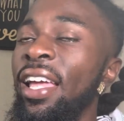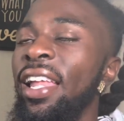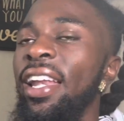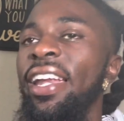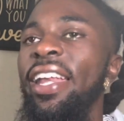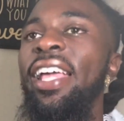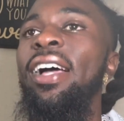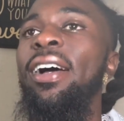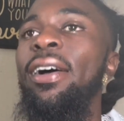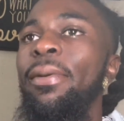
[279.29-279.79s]

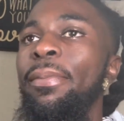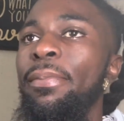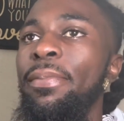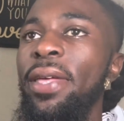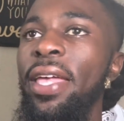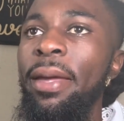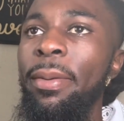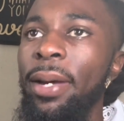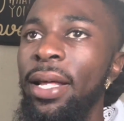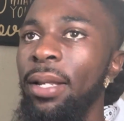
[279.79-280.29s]
Now
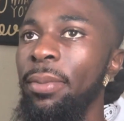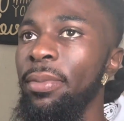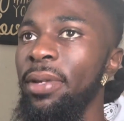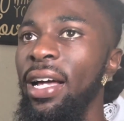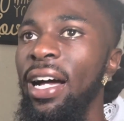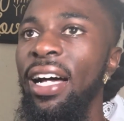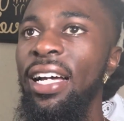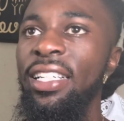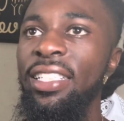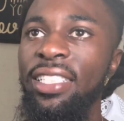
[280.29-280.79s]
Bed Bath &
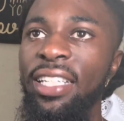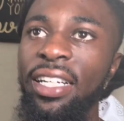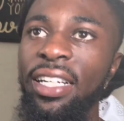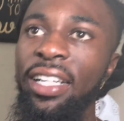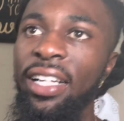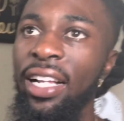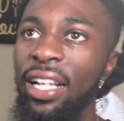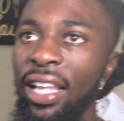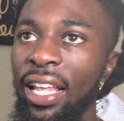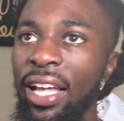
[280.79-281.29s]
Beyond of
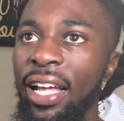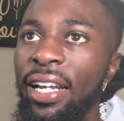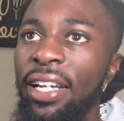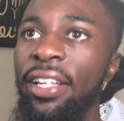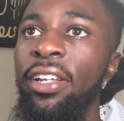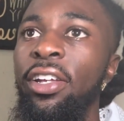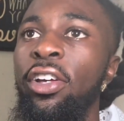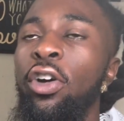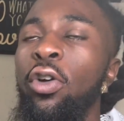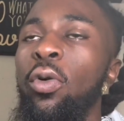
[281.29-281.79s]

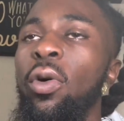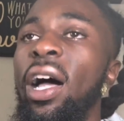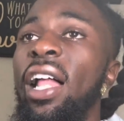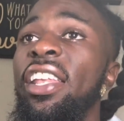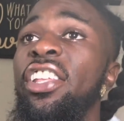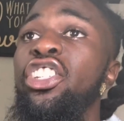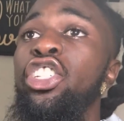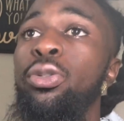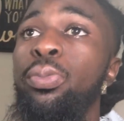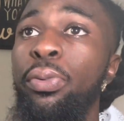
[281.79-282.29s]
declining while
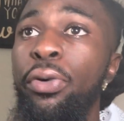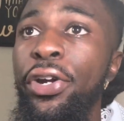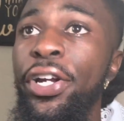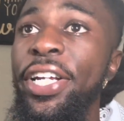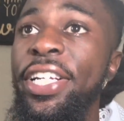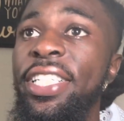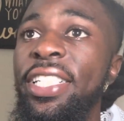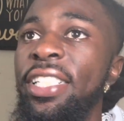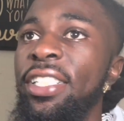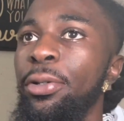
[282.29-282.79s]

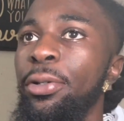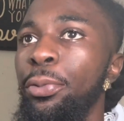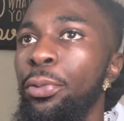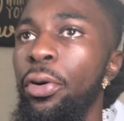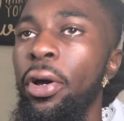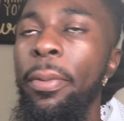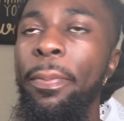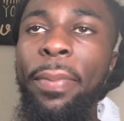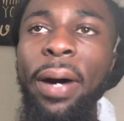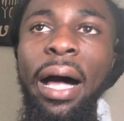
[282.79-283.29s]
Express is the
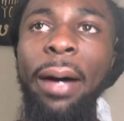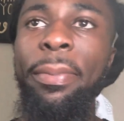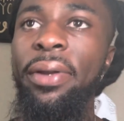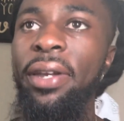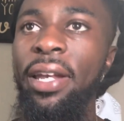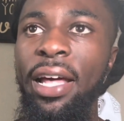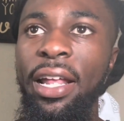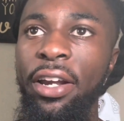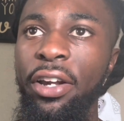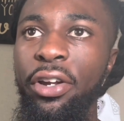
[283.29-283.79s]
one popping
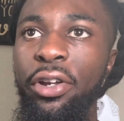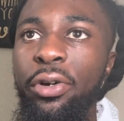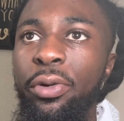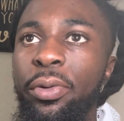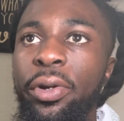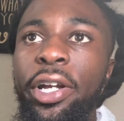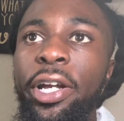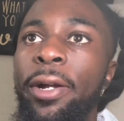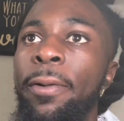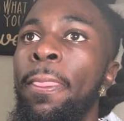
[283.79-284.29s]
out of
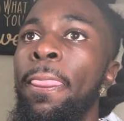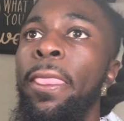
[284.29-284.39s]
nowhere,